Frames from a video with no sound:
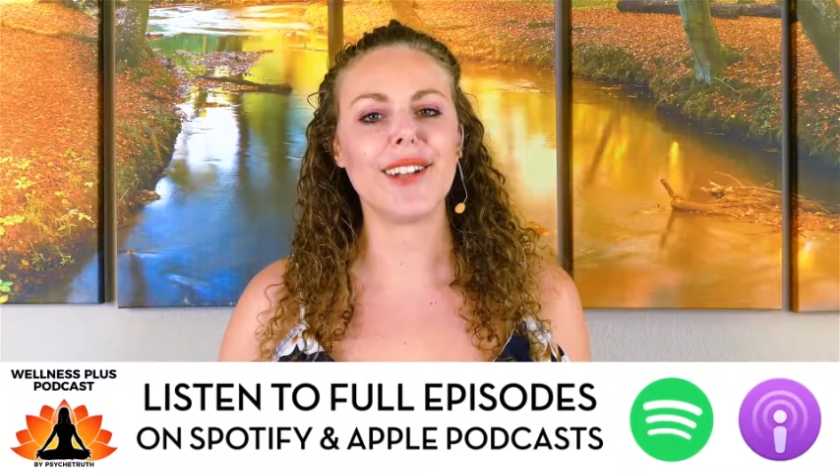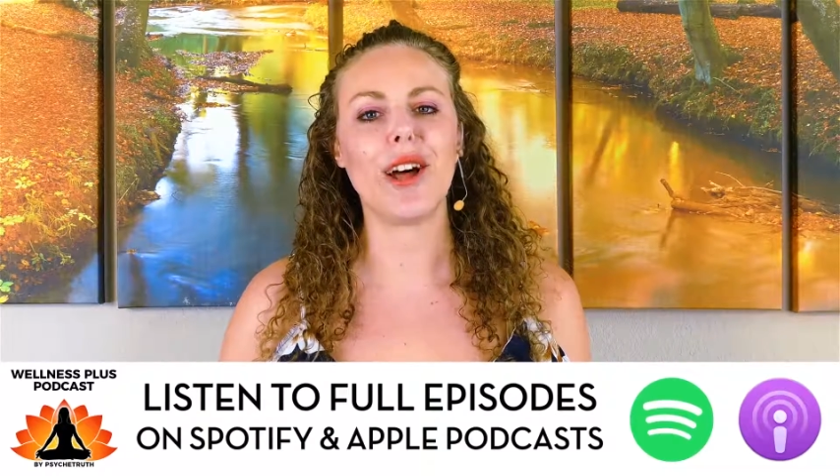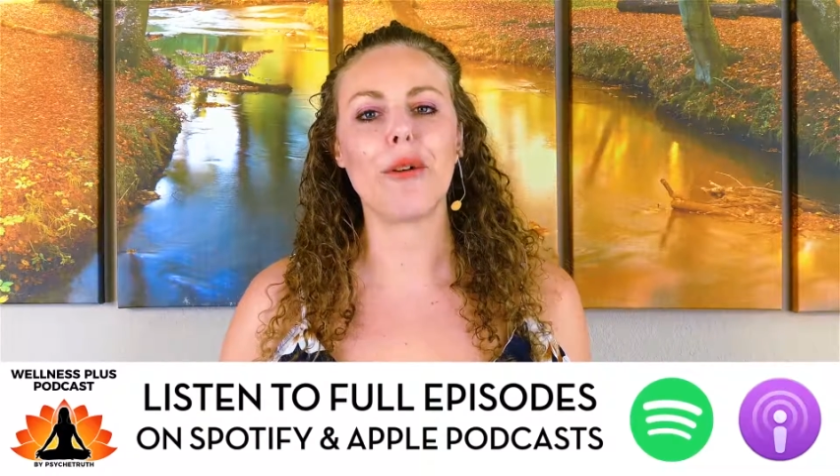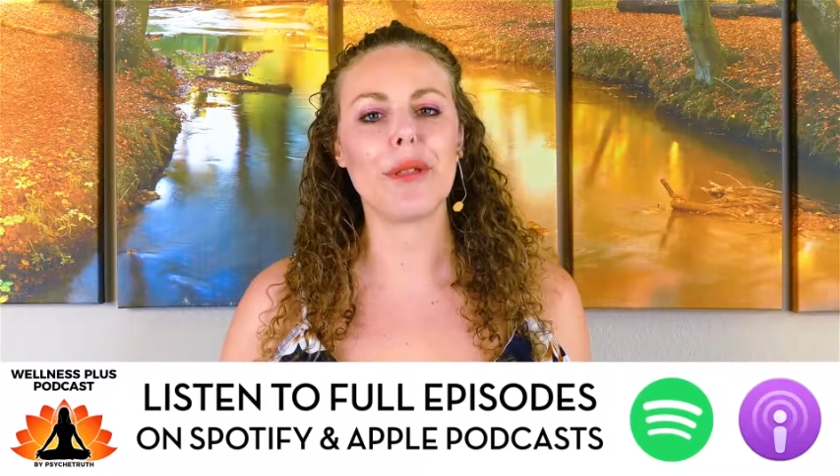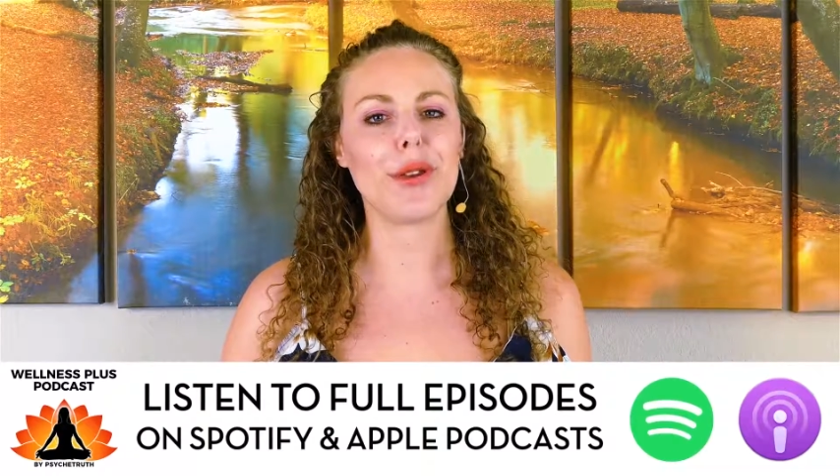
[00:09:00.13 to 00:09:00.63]

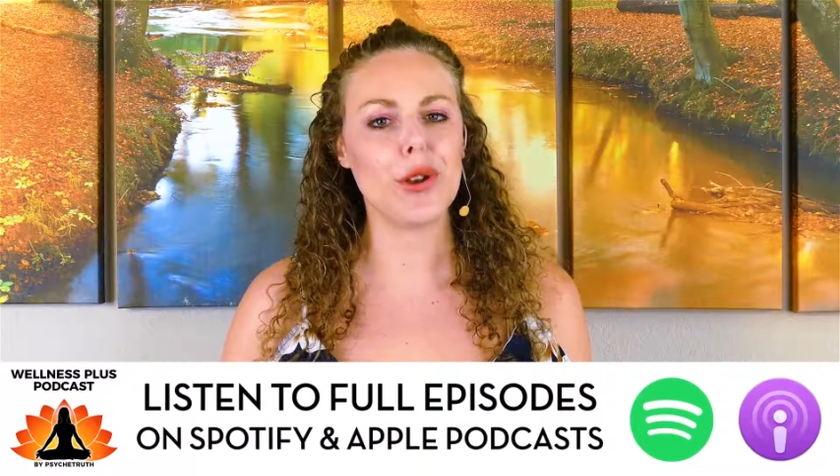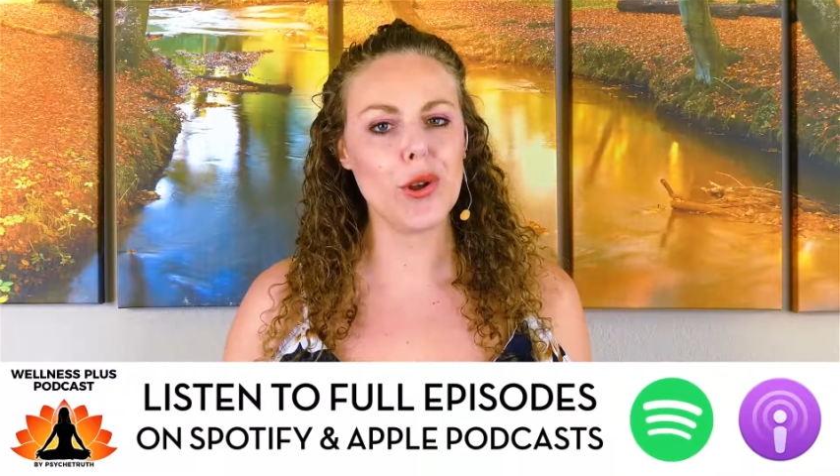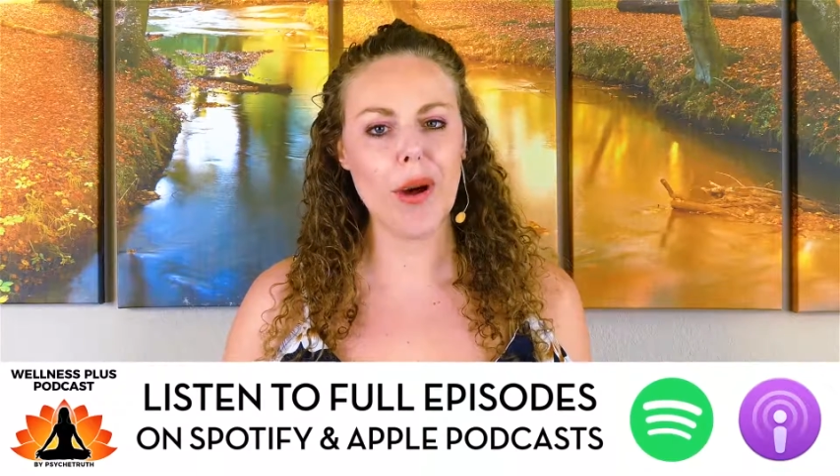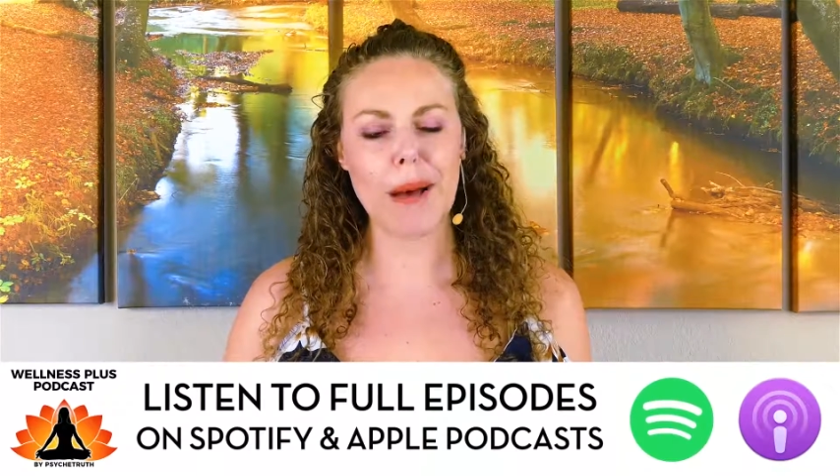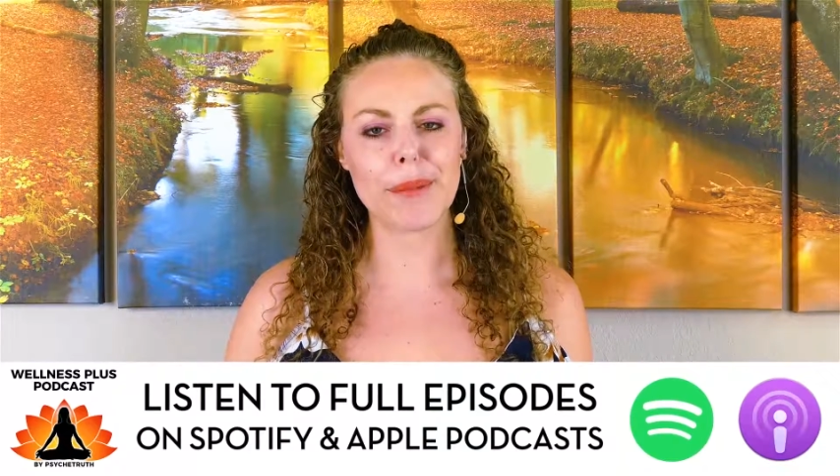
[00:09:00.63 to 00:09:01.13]
along with
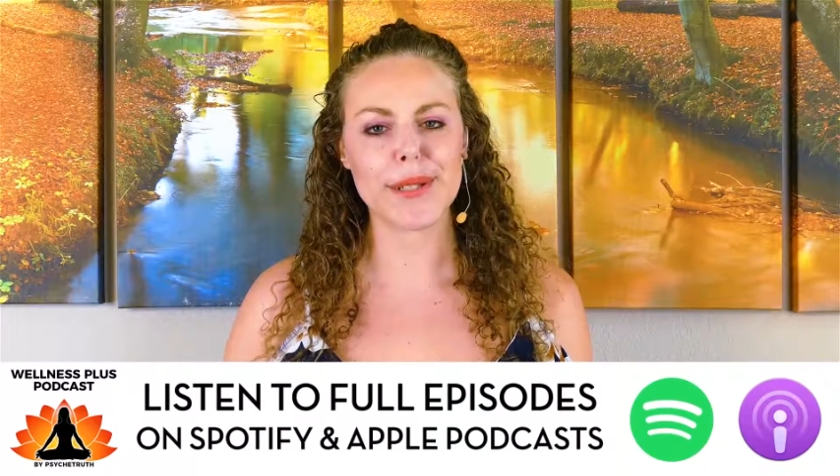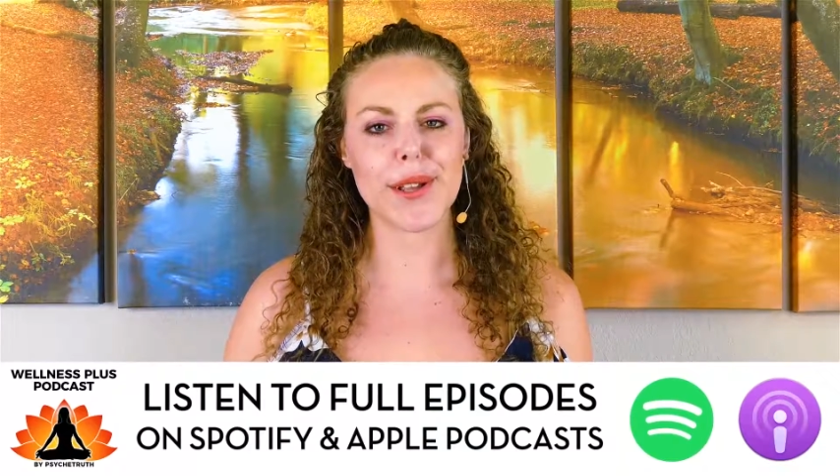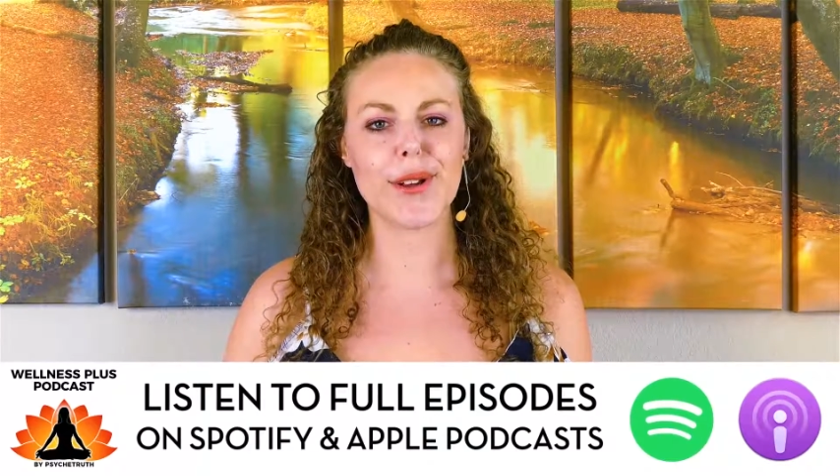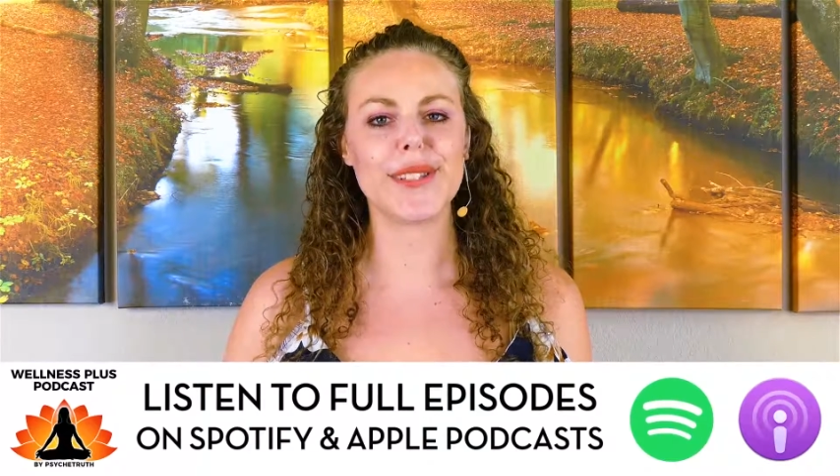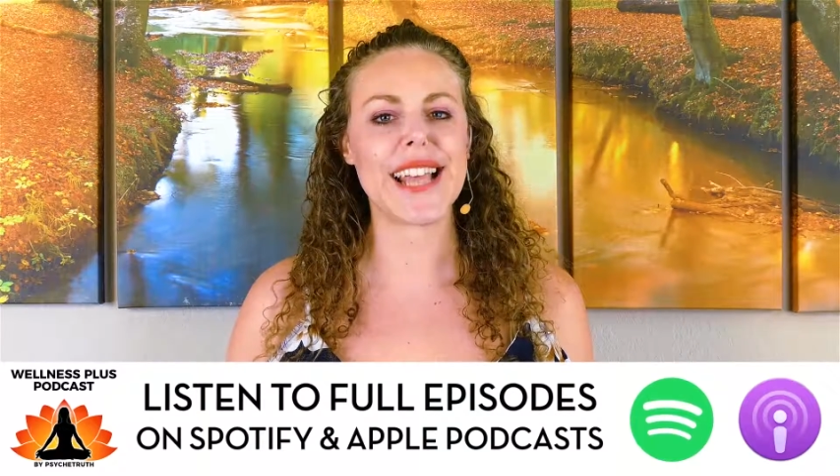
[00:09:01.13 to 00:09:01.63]
new
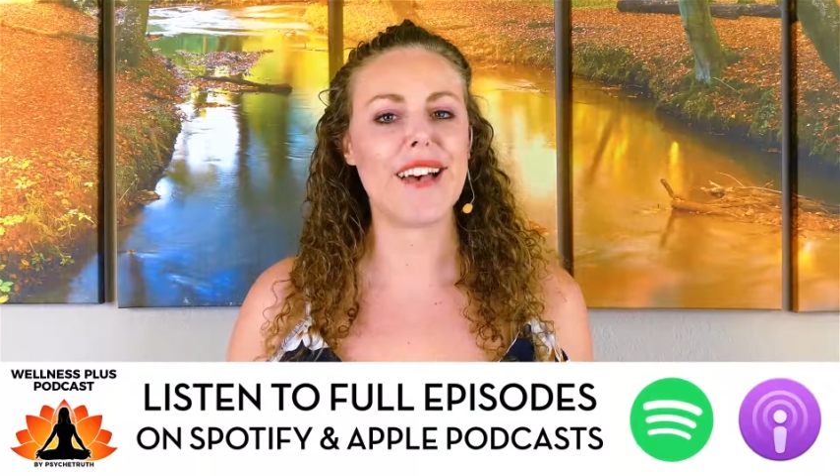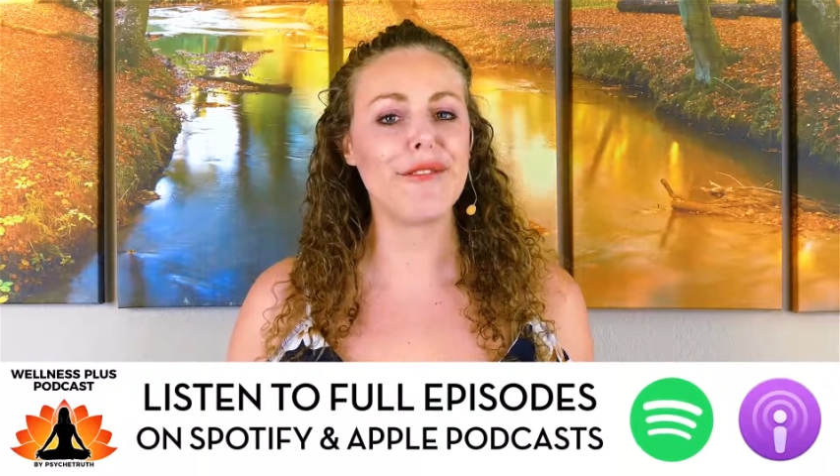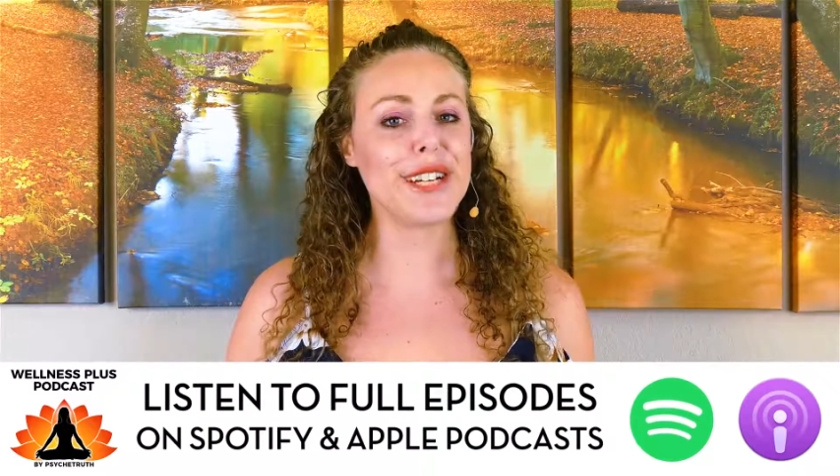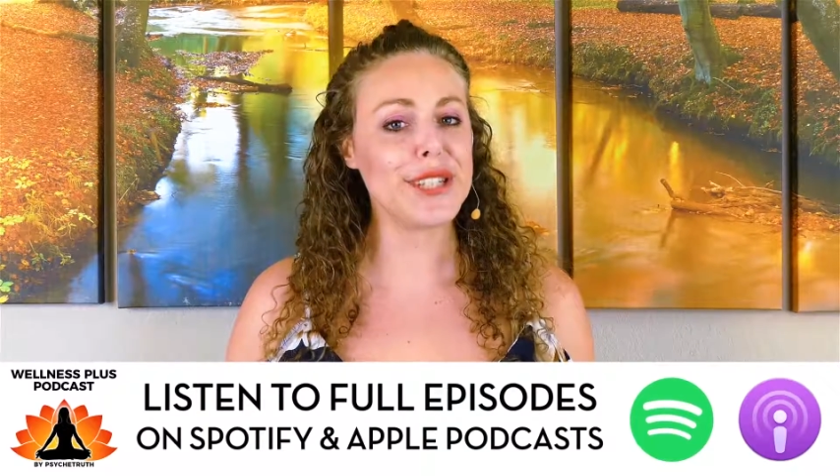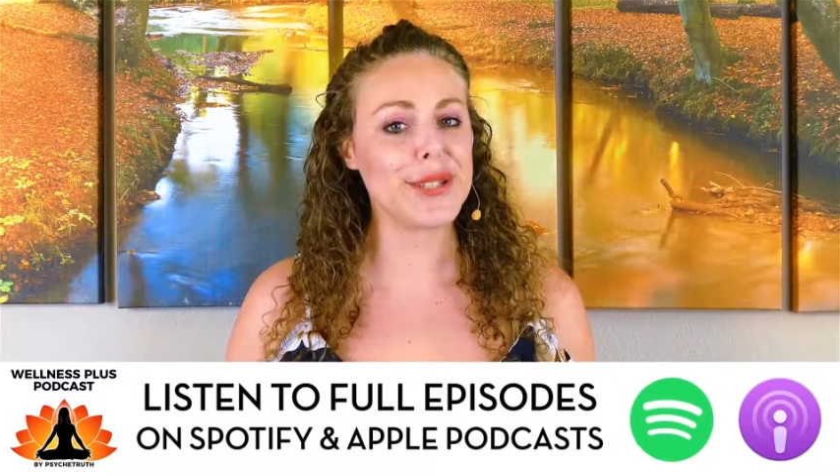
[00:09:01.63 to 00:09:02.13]
episodes every